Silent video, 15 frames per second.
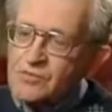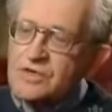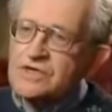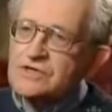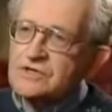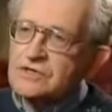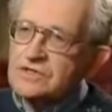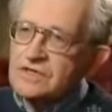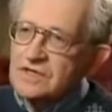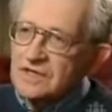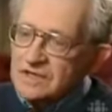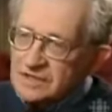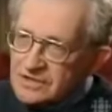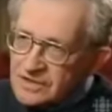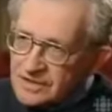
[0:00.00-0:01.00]
We should
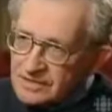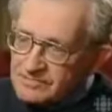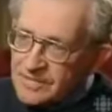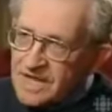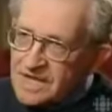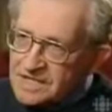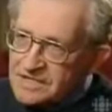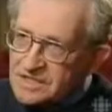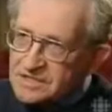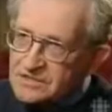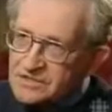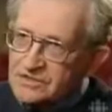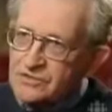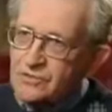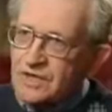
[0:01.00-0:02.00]
pay
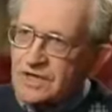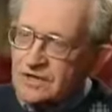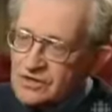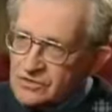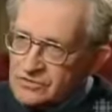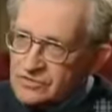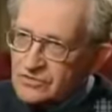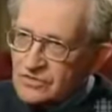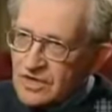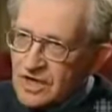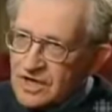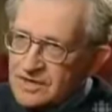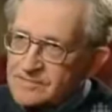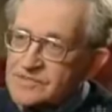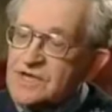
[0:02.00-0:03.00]
attention to our own
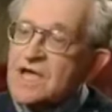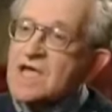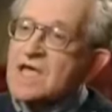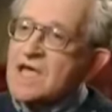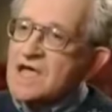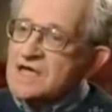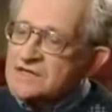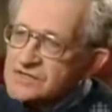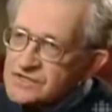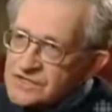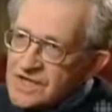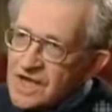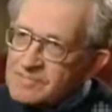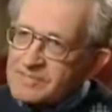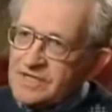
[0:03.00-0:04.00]
crimes and
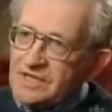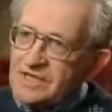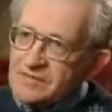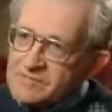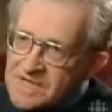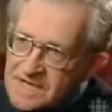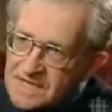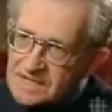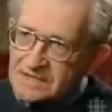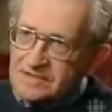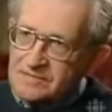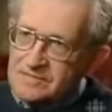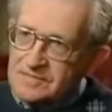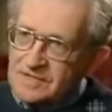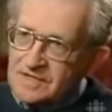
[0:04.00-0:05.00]
stop
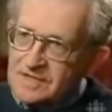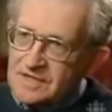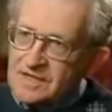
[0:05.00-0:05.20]
committing them.